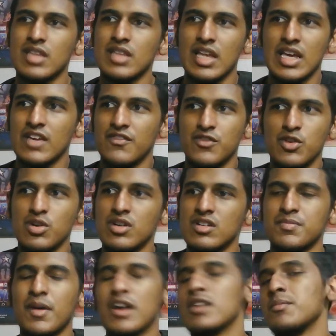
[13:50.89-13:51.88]
Like if you're a
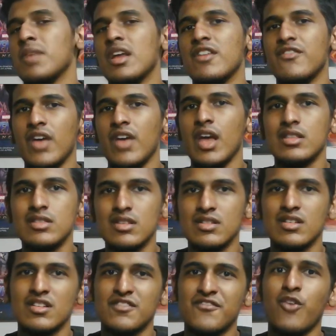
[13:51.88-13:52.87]
Spider-Man fan,
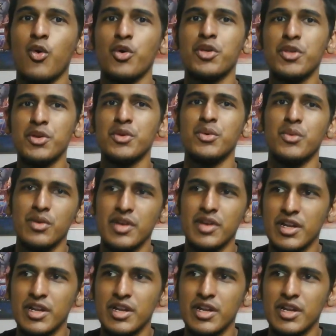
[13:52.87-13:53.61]
this is for you.